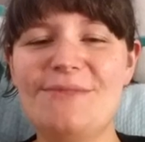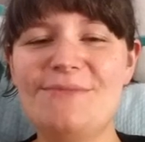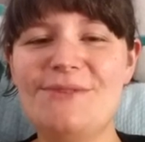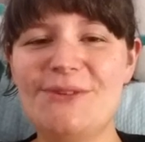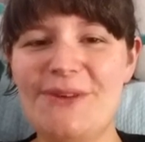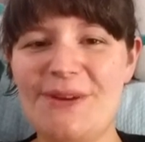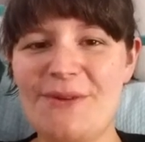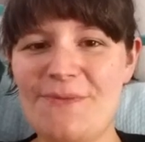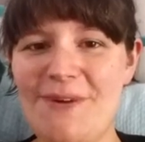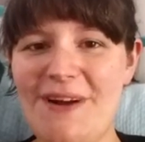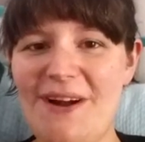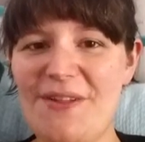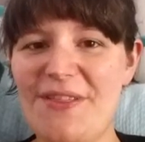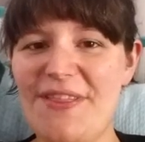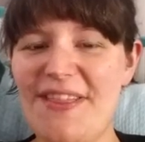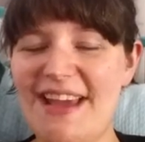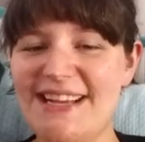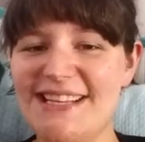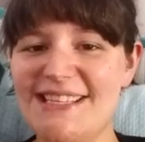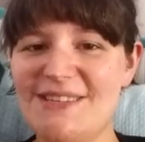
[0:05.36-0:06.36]
I'm doing well,
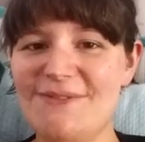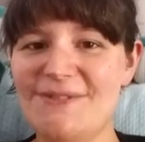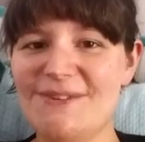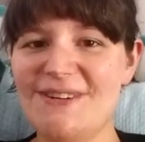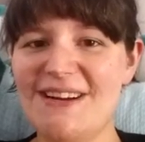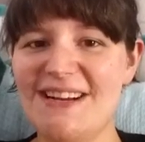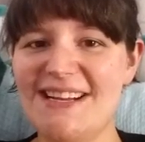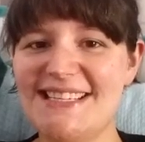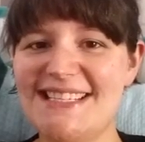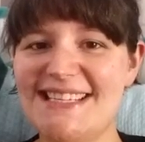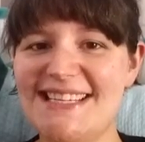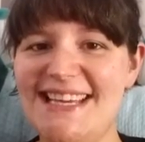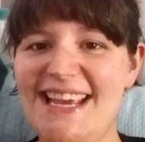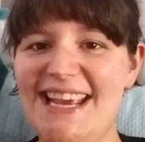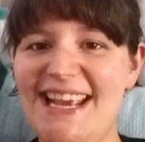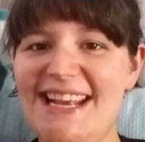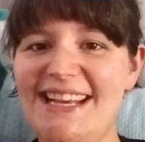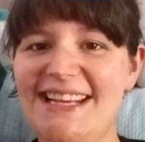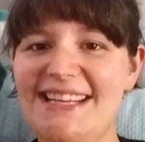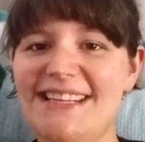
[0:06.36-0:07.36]
thanks for
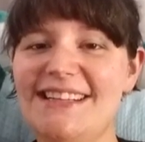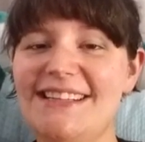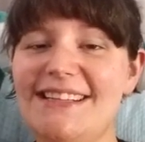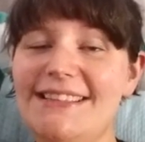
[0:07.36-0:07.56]
asking.